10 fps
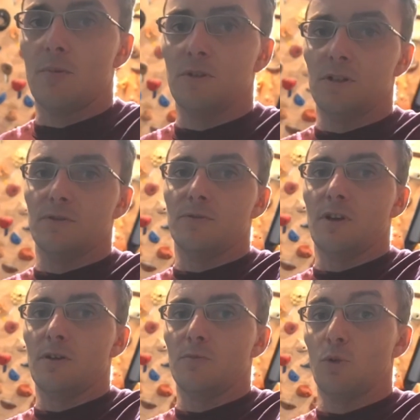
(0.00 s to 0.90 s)
believe
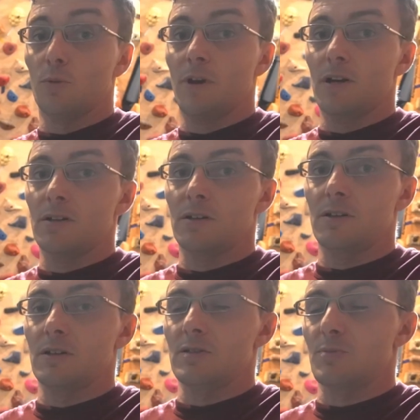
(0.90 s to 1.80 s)
that Boulderbot
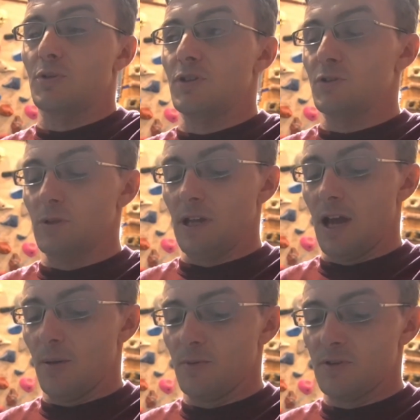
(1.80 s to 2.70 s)
is a pretty sweet
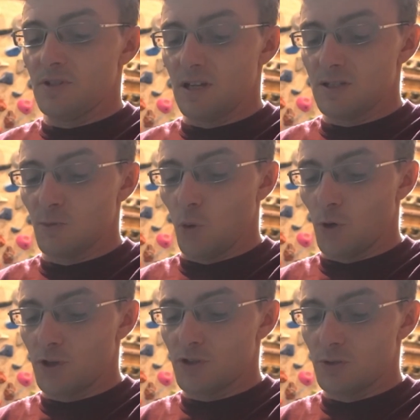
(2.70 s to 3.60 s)
app. It's got some
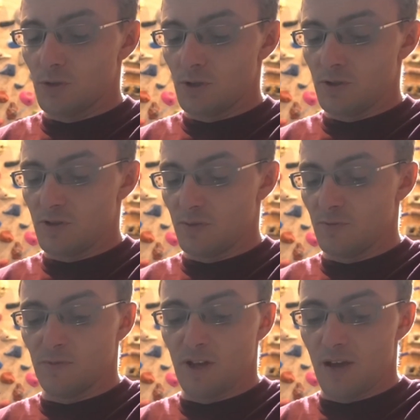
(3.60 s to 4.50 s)
quirks to it and
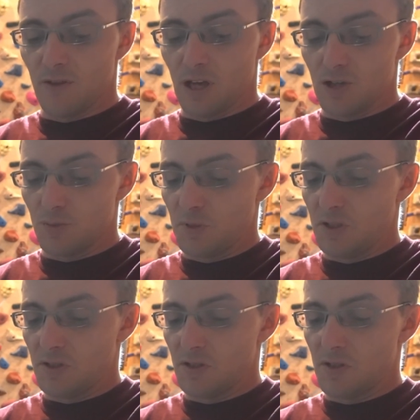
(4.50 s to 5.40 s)
some navigation
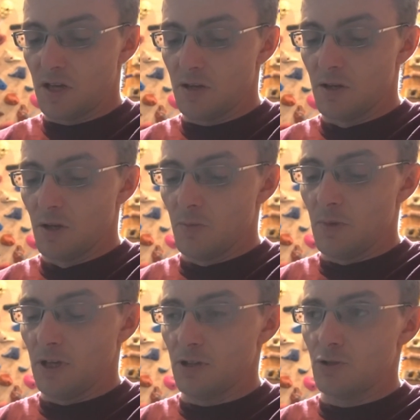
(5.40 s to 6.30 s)
pieces that
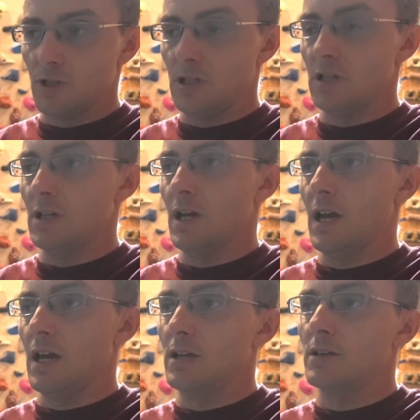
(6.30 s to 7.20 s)
make it tricky,
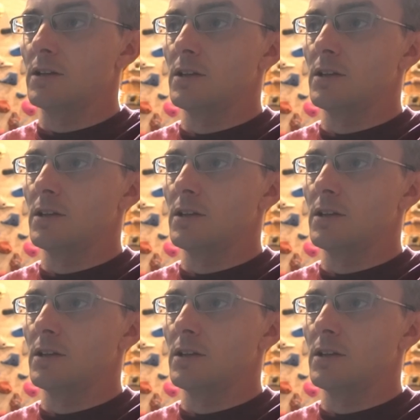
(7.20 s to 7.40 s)
and